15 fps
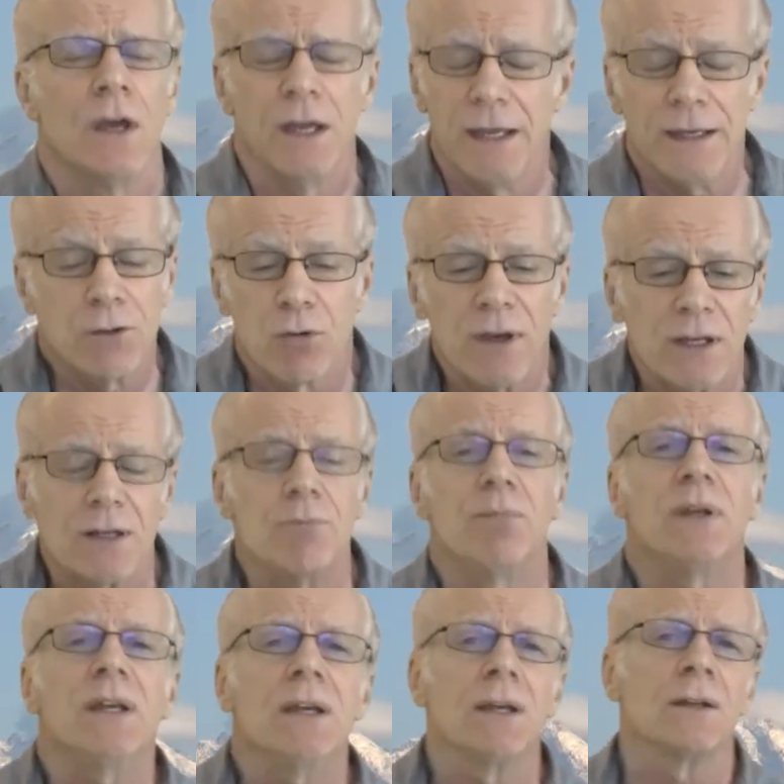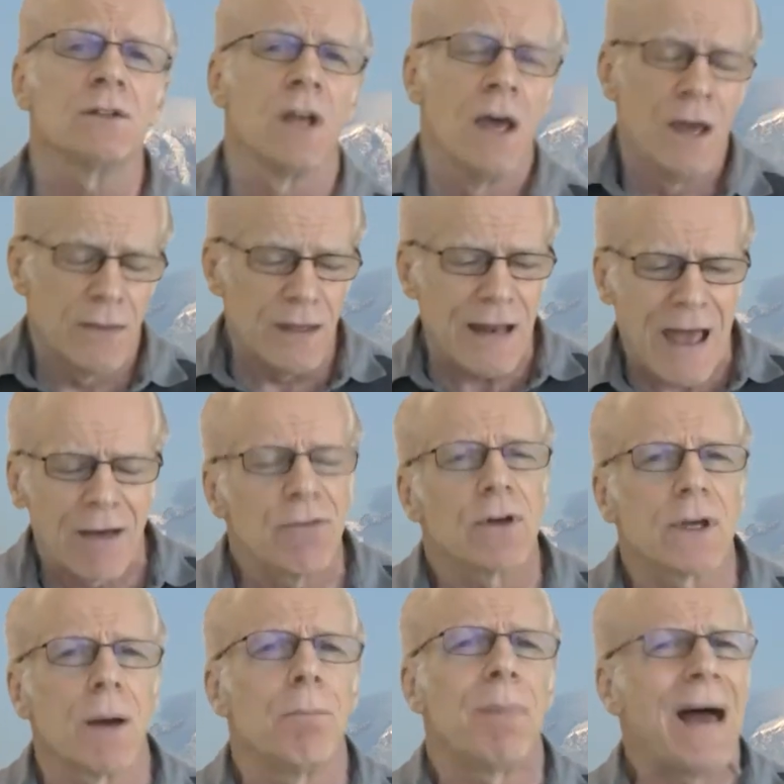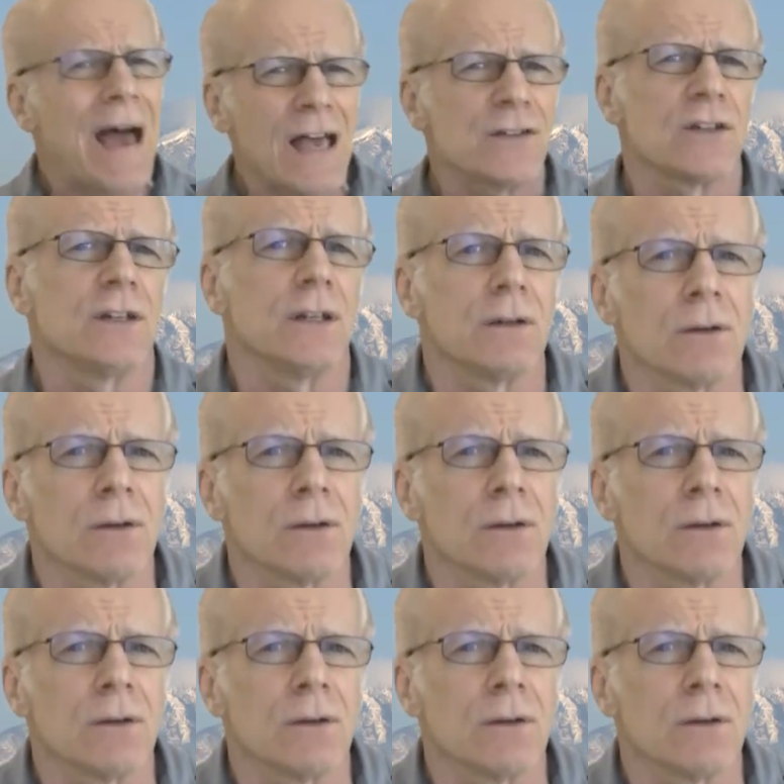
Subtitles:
He created beings that have the capacity